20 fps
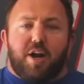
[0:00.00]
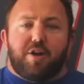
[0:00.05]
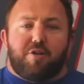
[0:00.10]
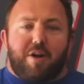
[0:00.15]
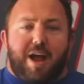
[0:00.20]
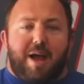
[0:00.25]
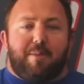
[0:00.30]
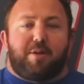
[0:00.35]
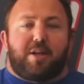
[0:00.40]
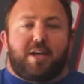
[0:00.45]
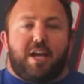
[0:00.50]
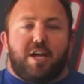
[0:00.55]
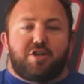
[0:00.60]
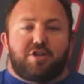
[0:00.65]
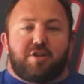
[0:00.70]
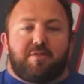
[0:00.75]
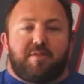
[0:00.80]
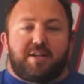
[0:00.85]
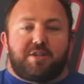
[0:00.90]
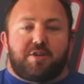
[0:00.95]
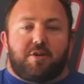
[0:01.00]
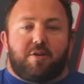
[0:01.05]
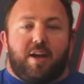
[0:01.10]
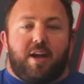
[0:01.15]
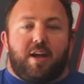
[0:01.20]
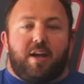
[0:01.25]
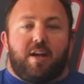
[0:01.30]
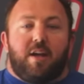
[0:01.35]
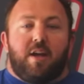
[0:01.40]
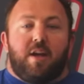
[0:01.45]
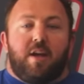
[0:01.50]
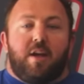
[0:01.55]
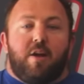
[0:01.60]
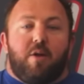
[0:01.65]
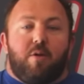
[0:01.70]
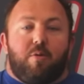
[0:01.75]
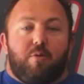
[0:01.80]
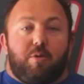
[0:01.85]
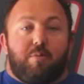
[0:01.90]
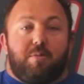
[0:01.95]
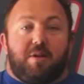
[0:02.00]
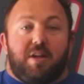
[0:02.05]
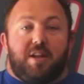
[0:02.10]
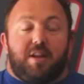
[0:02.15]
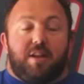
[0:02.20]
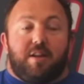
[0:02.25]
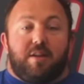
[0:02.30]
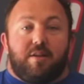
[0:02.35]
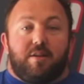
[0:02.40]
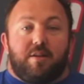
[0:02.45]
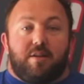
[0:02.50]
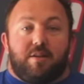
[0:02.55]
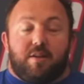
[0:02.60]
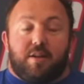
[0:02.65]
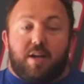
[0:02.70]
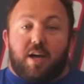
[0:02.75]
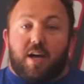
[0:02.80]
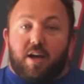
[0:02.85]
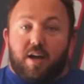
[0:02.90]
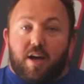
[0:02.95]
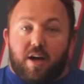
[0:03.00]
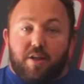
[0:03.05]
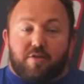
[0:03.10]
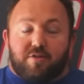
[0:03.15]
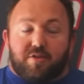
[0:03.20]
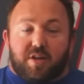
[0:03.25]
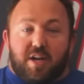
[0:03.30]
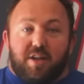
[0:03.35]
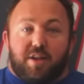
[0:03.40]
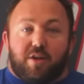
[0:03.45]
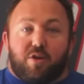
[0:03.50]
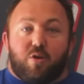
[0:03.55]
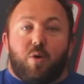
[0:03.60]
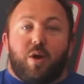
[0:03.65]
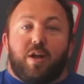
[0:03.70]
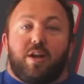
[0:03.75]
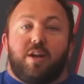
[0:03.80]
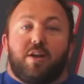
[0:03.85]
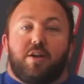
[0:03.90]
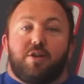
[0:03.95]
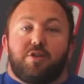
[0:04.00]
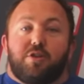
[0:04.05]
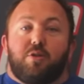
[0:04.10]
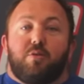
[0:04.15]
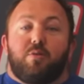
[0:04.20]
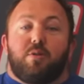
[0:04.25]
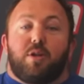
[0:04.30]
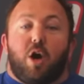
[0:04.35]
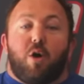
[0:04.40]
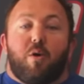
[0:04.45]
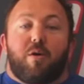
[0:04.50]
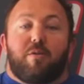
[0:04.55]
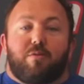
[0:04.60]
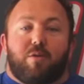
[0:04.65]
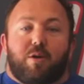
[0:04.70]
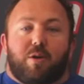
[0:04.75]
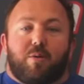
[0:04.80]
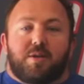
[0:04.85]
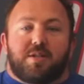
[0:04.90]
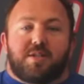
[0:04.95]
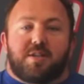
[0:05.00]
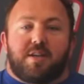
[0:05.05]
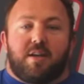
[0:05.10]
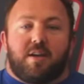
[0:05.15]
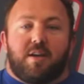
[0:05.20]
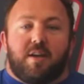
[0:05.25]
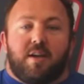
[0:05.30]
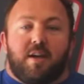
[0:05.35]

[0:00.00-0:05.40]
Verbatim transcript: under application of SRA would be the other side of the coin, too low of frequency.